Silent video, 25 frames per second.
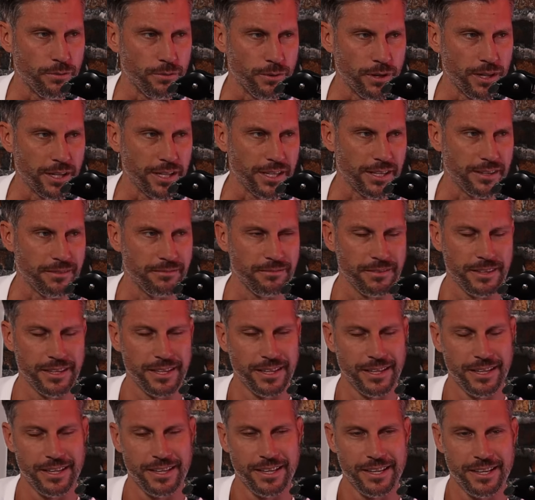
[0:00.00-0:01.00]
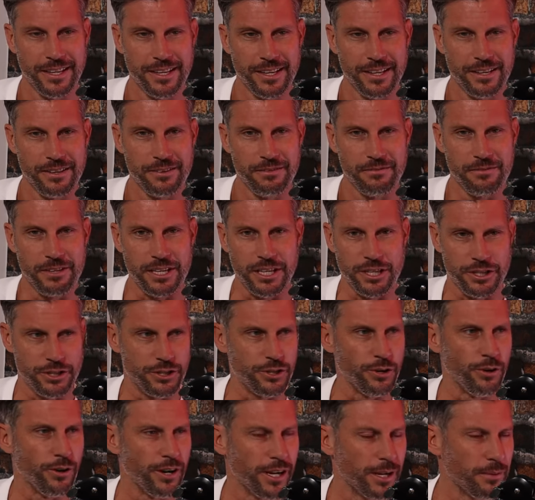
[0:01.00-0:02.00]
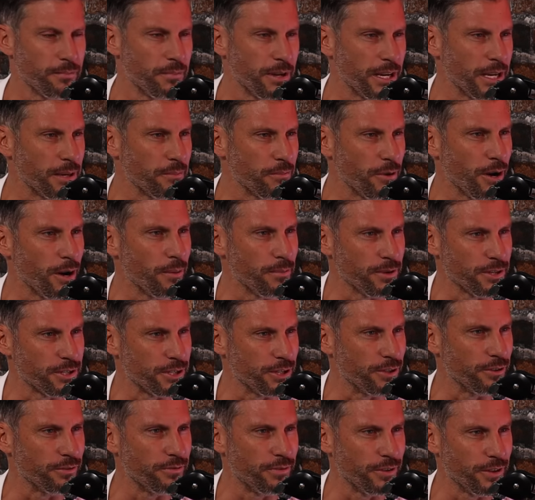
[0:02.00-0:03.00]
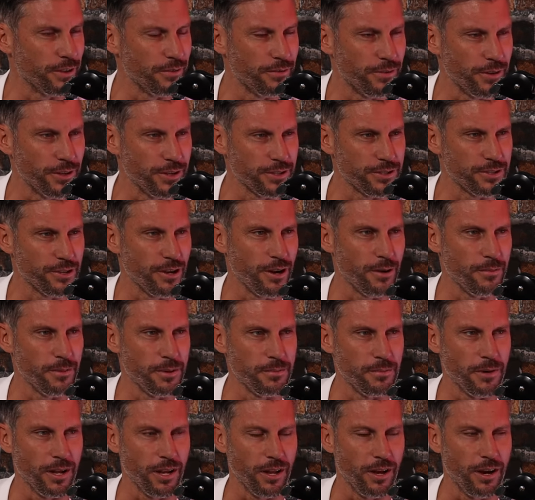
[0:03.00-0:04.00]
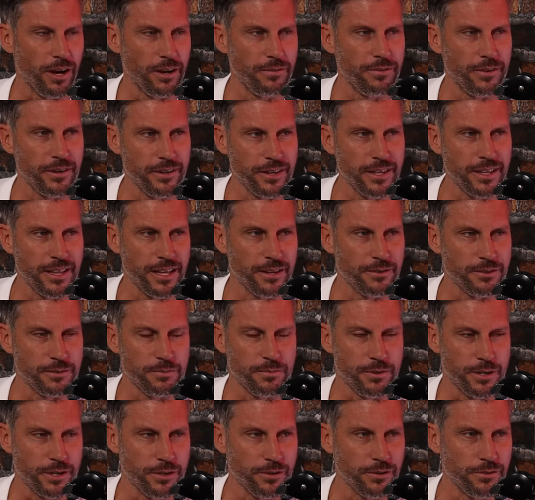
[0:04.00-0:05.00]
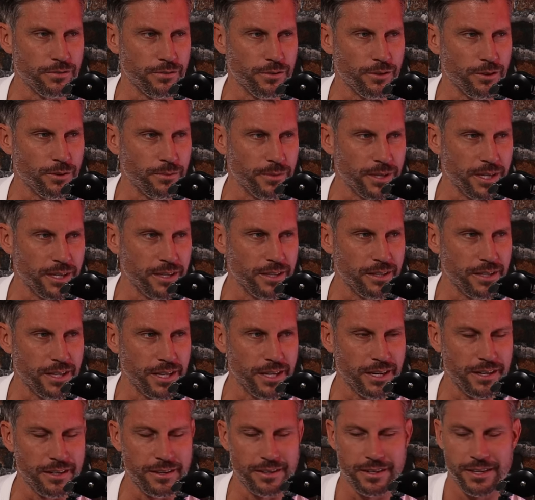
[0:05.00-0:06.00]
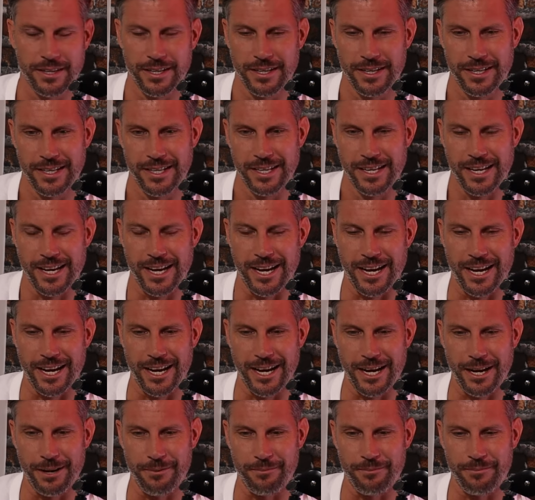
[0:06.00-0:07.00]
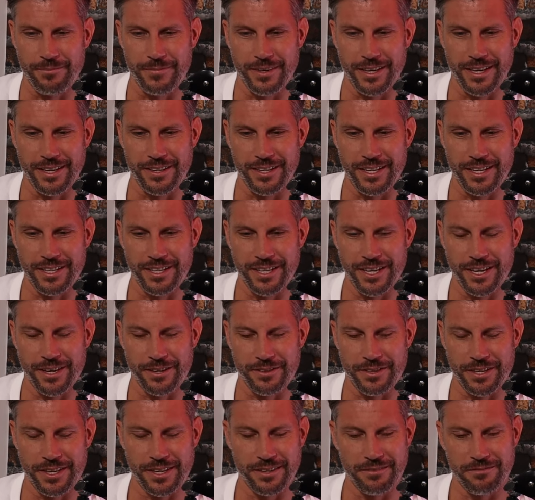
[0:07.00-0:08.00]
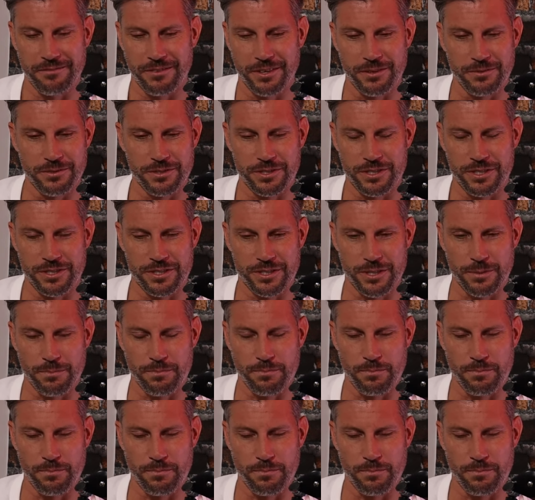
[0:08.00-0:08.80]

really enjoying being by myself for the first time in my life, and I think that was pretty good for me. And then, um, and then, you know, I think it was just the